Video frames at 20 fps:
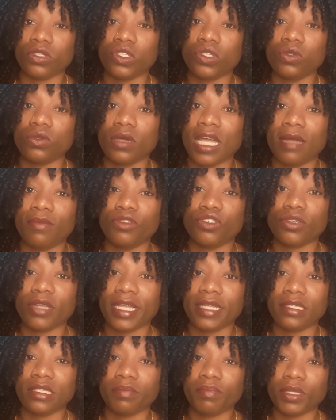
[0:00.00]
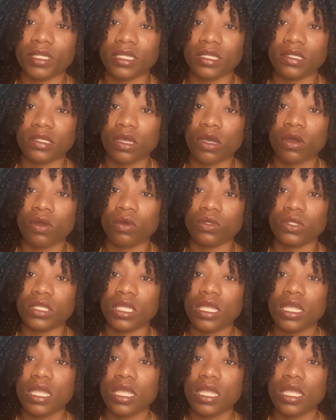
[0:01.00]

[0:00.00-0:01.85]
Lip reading: So I'm trying to put this out